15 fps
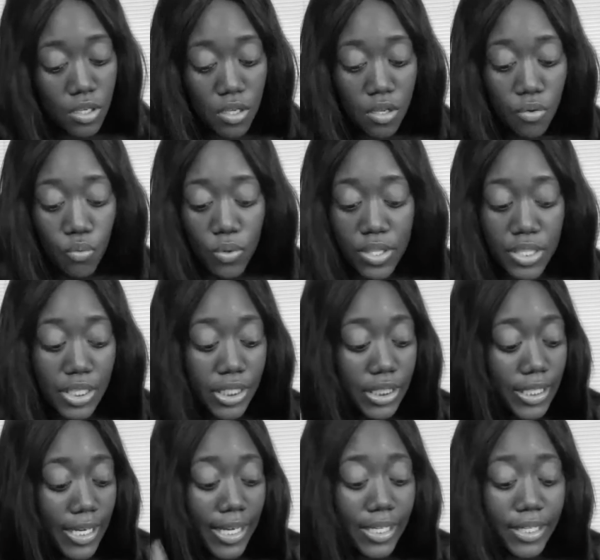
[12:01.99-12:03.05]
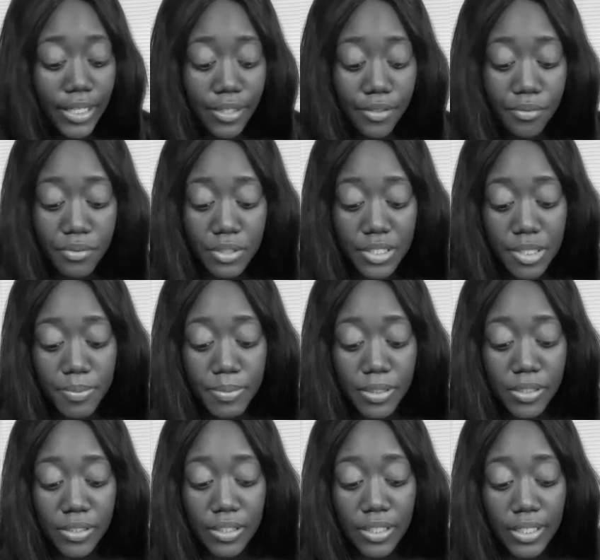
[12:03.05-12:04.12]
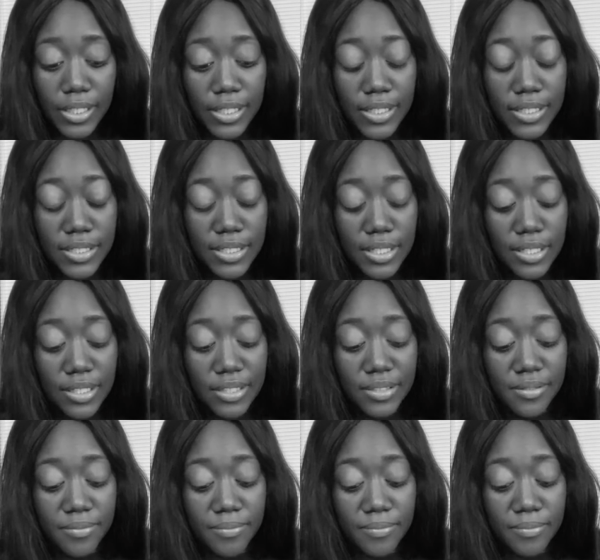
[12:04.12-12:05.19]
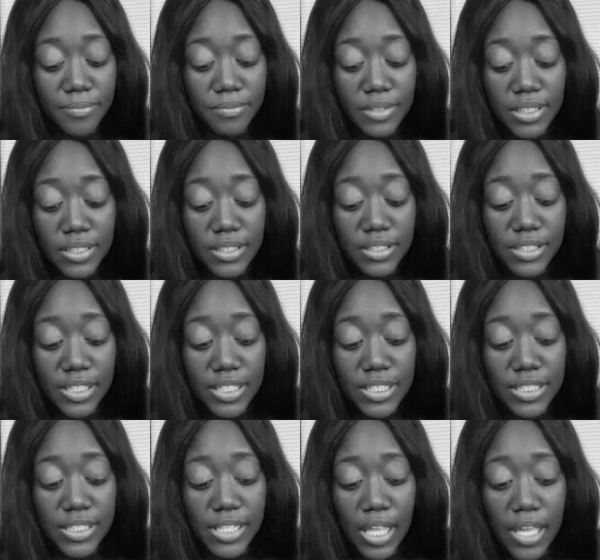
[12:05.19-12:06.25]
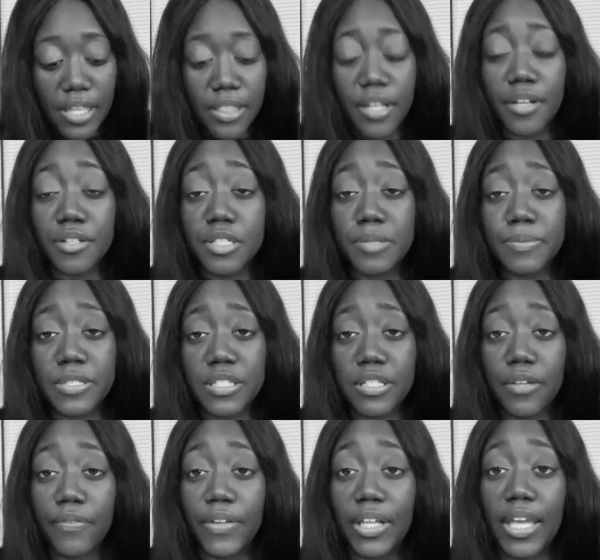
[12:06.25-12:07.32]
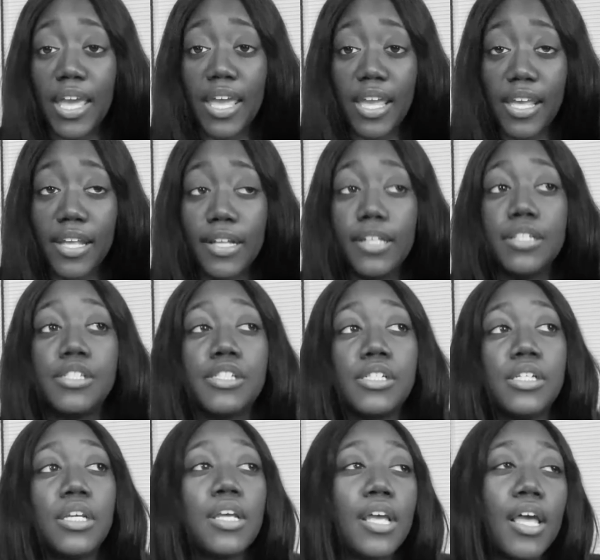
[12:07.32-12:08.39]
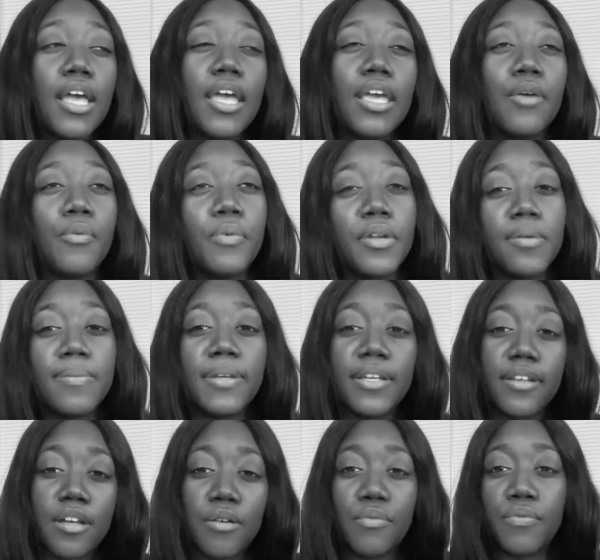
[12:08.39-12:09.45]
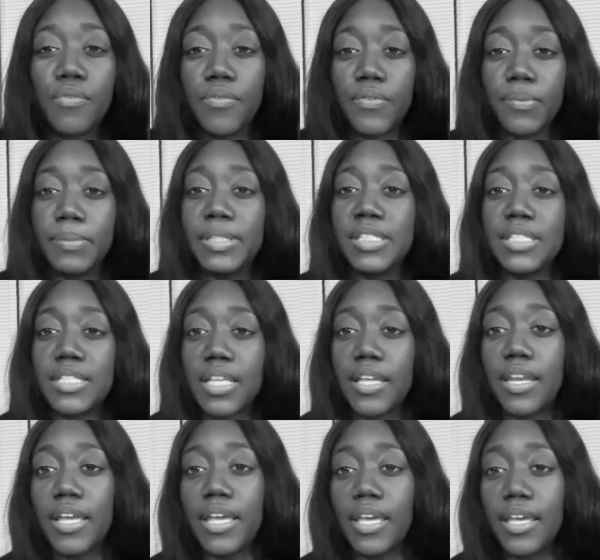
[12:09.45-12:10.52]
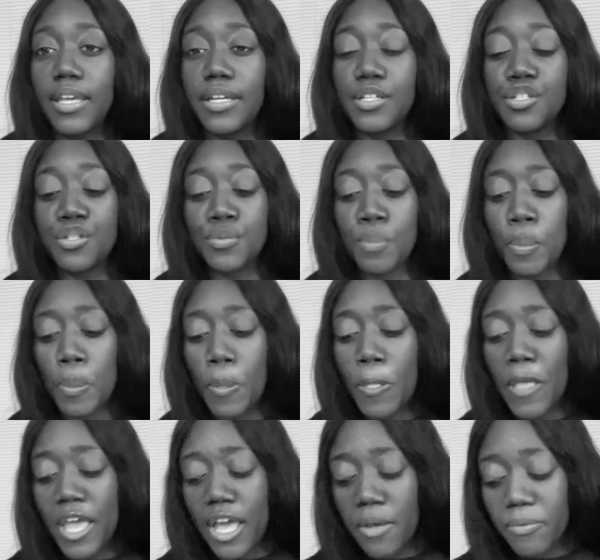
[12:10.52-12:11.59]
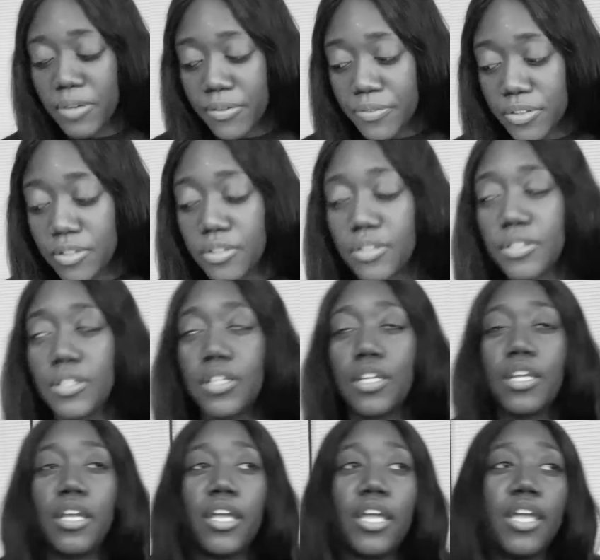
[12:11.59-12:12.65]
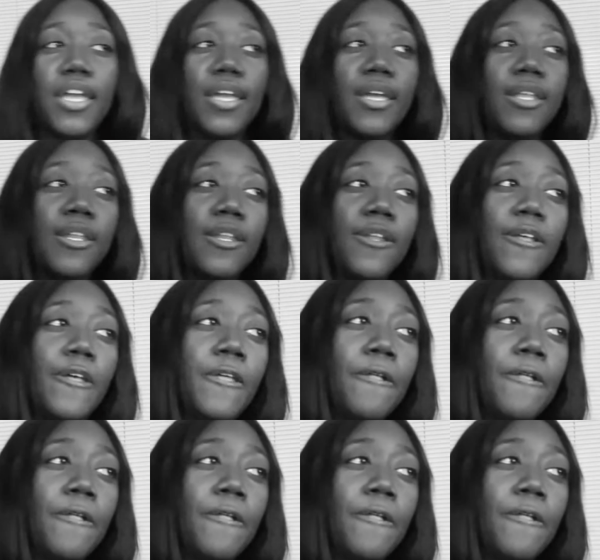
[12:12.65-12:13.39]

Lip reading: one thing that I didn't do in this book is say their specific age. It would have been helpful for me to say their age. However, it